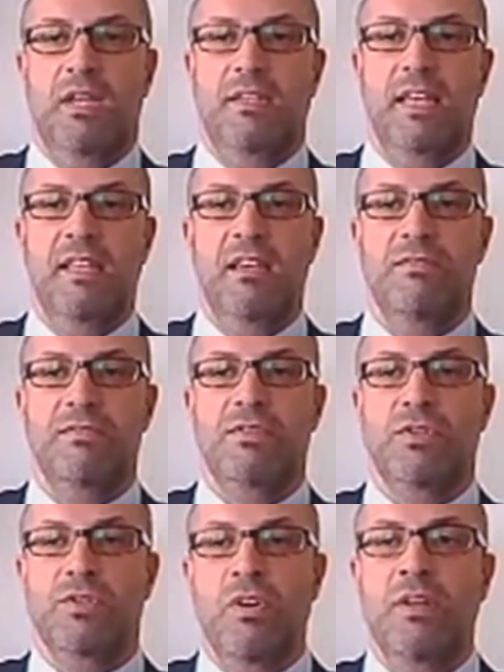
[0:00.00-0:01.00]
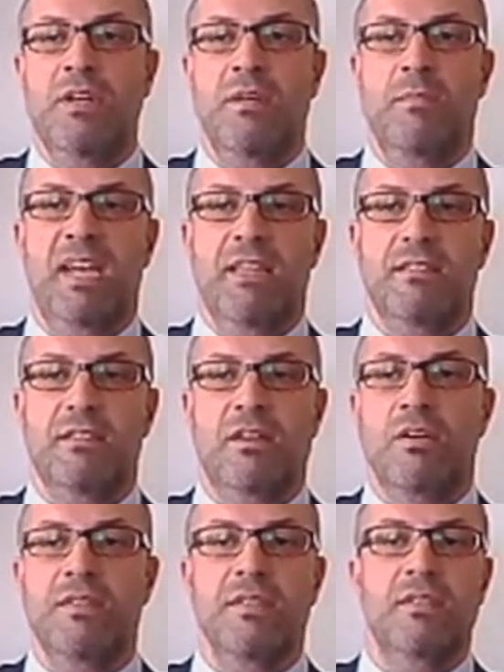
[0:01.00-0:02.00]
that have certain demands
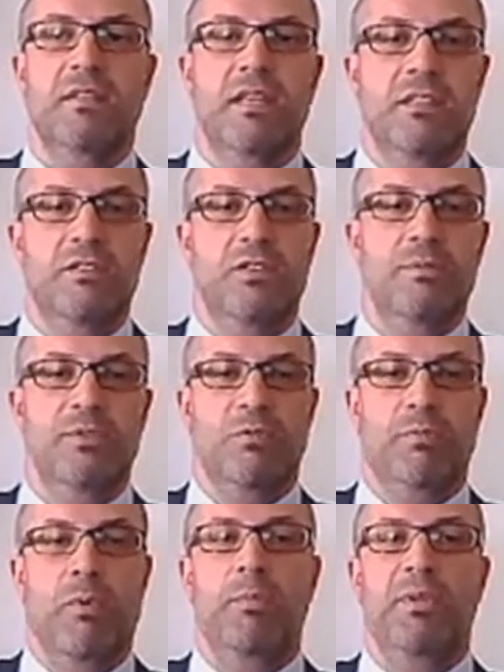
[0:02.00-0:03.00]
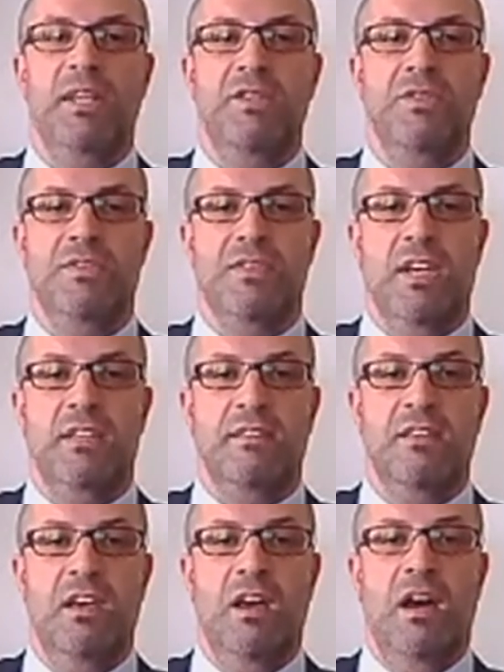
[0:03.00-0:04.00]
constantly in terms of population
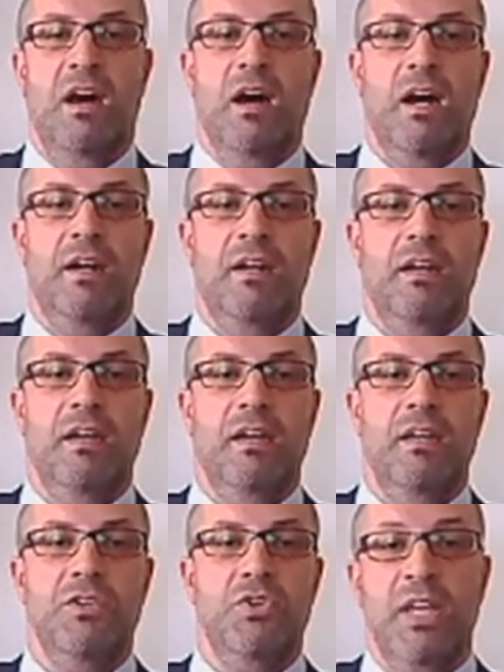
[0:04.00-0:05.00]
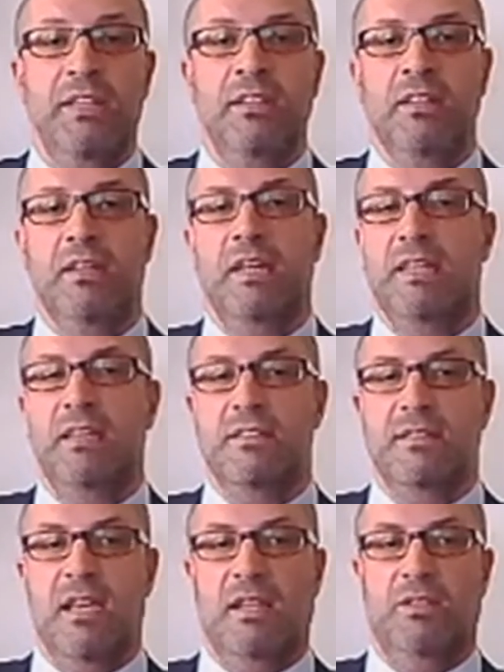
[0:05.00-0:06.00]
size are uh, generally leading
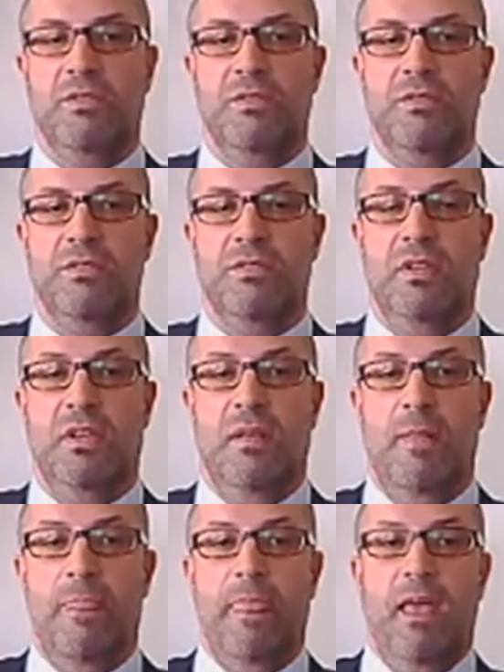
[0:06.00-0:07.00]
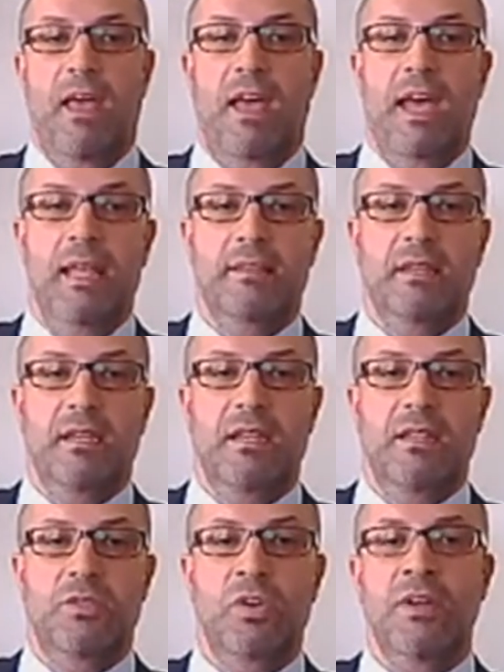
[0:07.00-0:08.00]
sectors. And
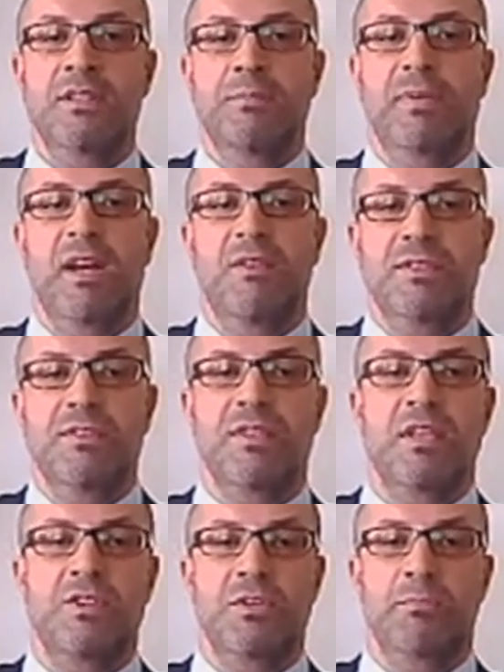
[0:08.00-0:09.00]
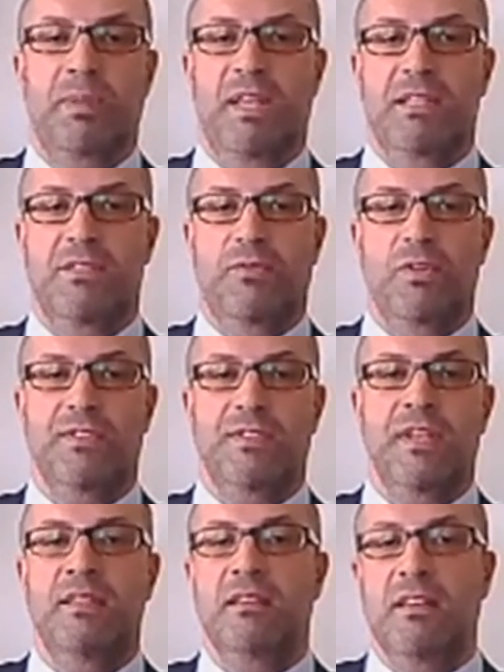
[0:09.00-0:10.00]
uh, Turkey's privatization plans for
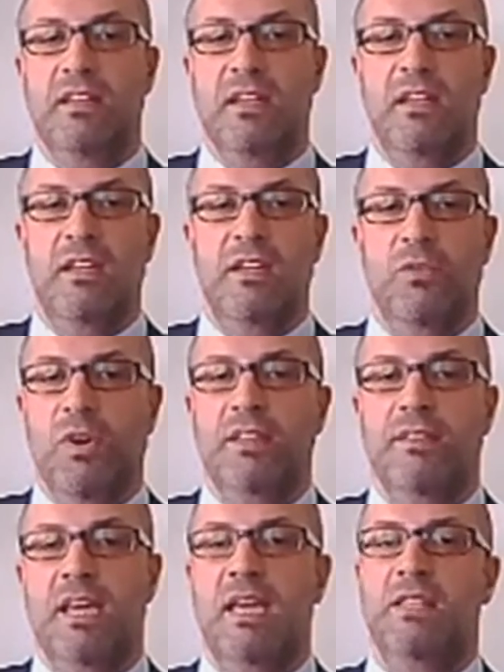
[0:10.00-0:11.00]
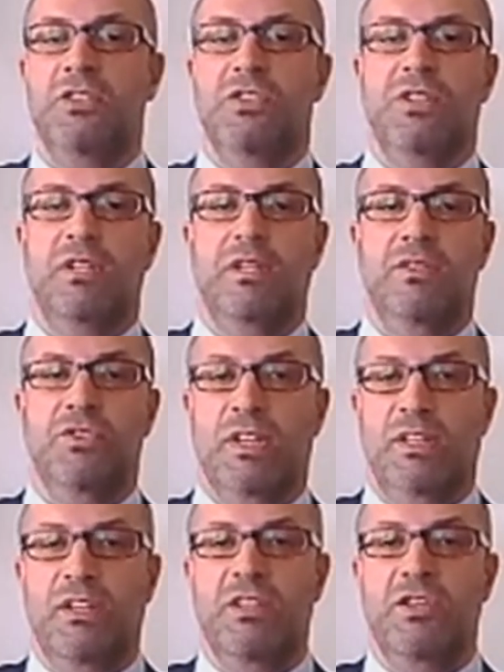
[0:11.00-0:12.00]
state uh, run energy
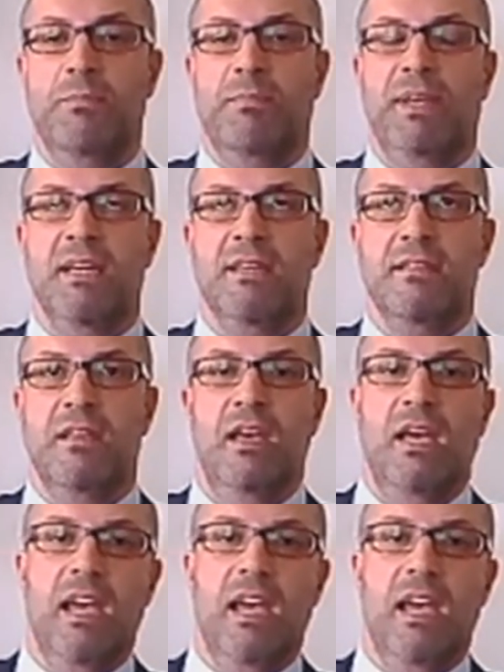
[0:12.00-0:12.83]
generation plants